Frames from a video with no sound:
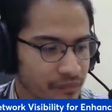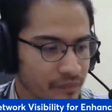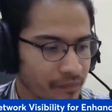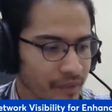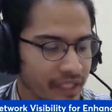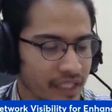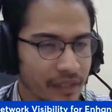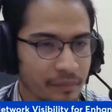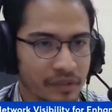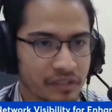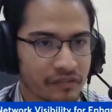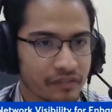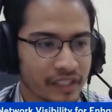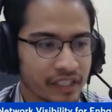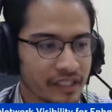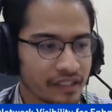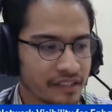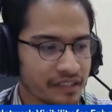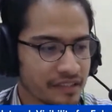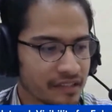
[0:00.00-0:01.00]
My name is
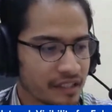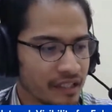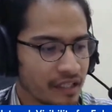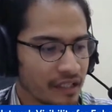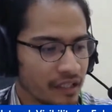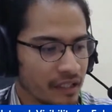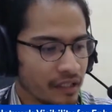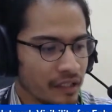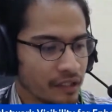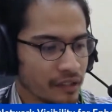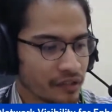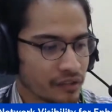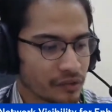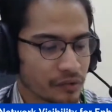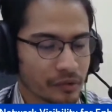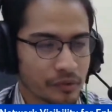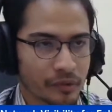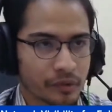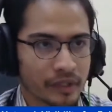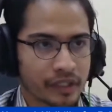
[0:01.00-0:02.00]
Faiz.
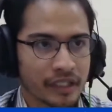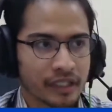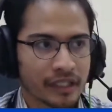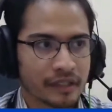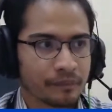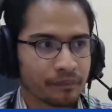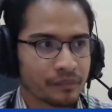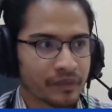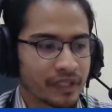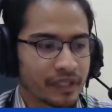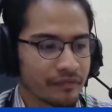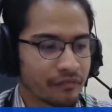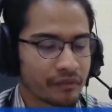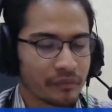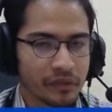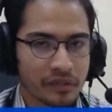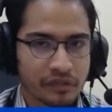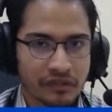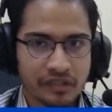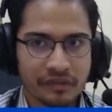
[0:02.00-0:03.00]
So, I'm
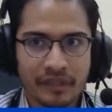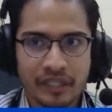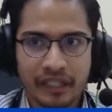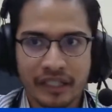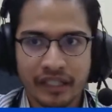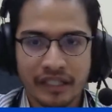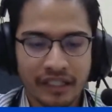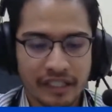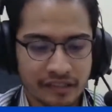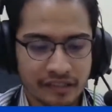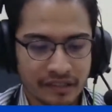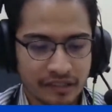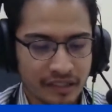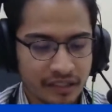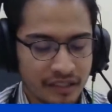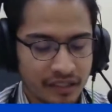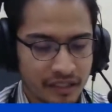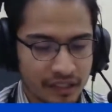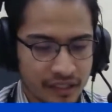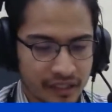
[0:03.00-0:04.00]
from University of Malaya,
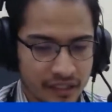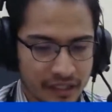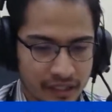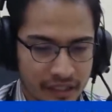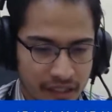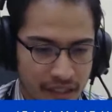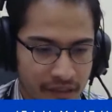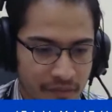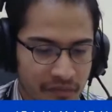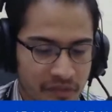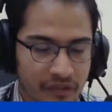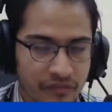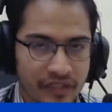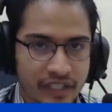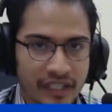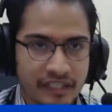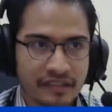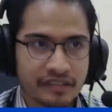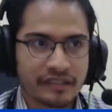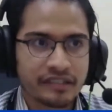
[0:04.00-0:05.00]
actually,
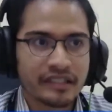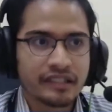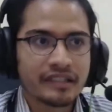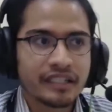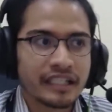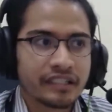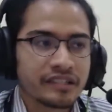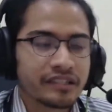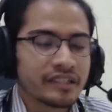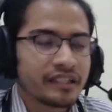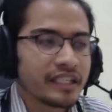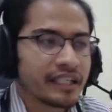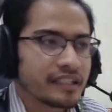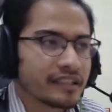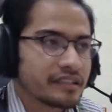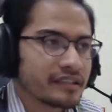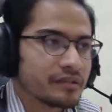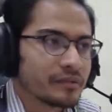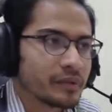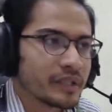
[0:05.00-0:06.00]
serving as a senior lecturer,
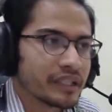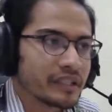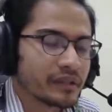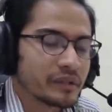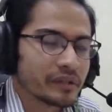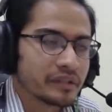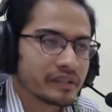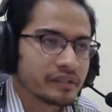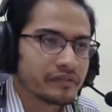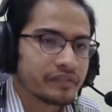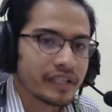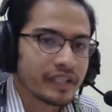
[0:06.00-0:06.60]
as what Dr.